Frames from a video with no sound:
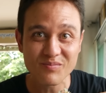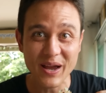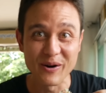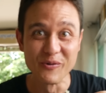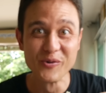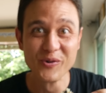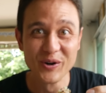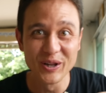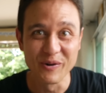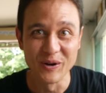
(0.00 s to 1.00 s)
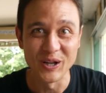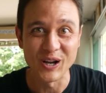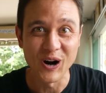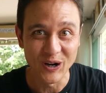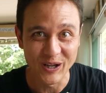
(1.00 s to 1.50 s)
and really, really
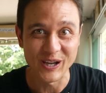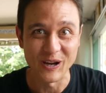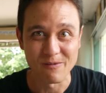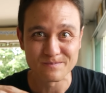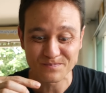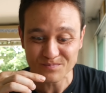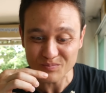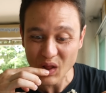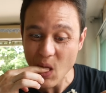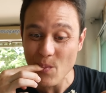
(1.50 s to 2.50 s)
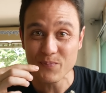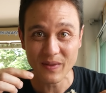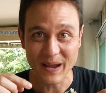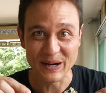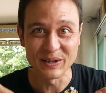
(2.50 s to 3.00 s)
garlicky
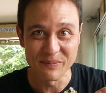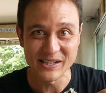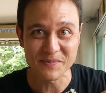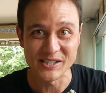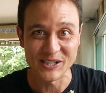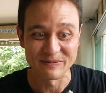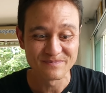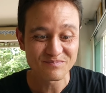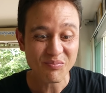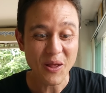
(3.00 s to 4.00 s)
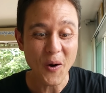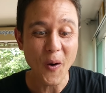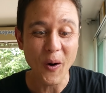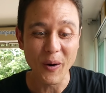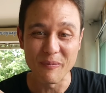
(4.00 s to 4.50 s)
and a little bit spicy.
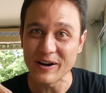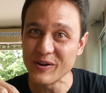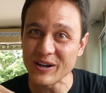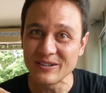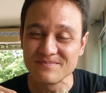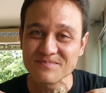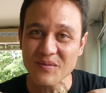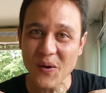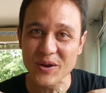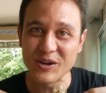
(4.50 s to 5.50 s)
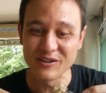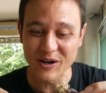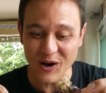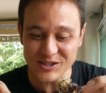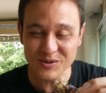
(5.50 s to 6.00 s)
Oh, but you can
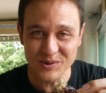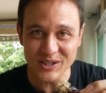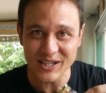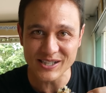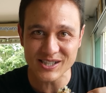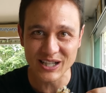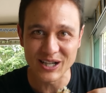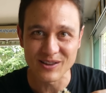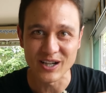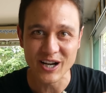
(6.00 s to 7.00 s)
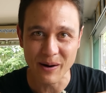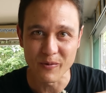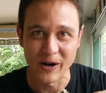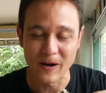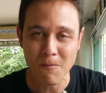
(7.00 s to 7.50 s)
also really taste the
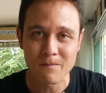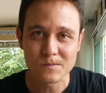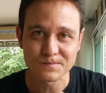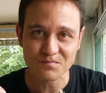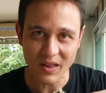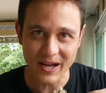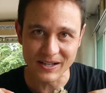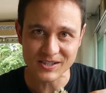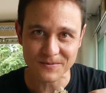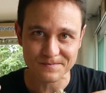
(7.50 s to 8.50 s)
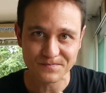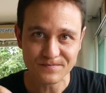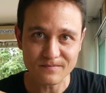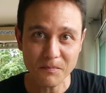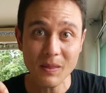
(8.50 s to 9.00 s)
tamarind, and it's
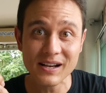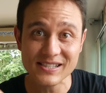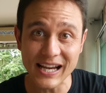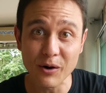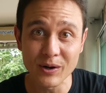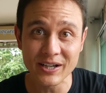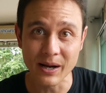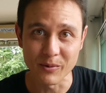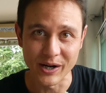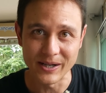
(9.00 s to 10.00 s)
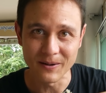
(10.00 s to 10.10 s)
sour tamarind,